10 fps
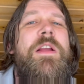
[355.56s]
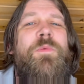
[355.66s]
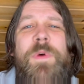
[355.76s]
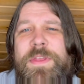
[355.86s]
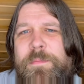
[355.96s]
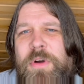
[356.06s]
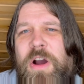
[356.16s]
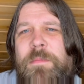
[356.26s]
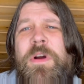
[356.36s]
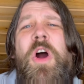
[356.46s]
with a
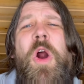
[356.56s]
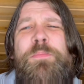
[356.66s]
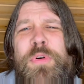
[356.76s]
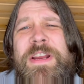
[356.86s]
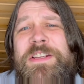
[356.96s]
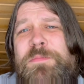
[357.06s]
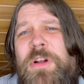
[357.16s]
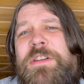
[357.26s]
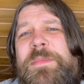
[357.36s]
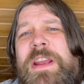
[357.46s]
bomb are pretty small
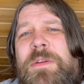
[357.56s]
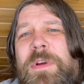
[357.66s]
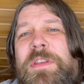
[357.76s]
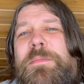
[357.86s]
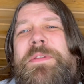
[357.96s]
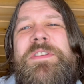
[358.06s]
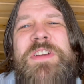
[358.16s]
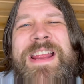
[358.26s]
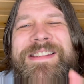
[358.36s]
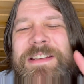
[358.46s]
to begin with. But the
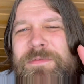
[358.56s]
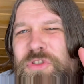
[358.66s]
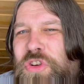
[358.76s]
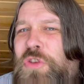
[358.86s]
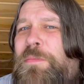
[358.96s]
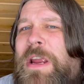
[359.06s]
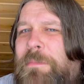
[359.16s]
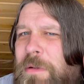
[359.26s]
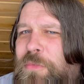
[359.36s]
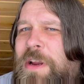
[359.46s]
chances of two
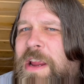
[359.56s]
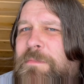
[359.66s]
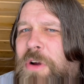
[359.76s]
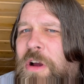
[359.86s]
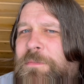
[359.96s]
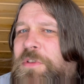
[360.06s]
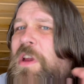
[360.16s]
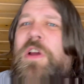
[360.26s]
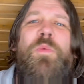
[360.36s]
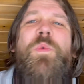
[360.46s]
people bringing bombs
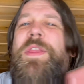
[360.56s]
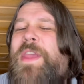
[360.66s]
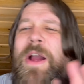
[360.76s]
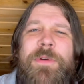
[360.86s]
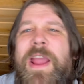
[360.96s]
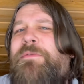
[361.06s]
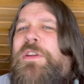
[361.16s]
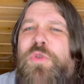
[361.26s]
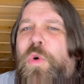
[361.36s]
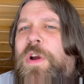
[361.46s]
without having
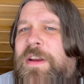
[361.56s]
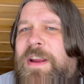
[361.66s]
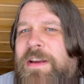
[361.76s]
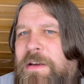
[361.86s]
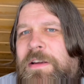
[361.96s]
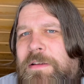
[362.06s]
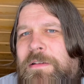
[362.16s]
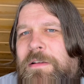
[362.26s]
coordinated it,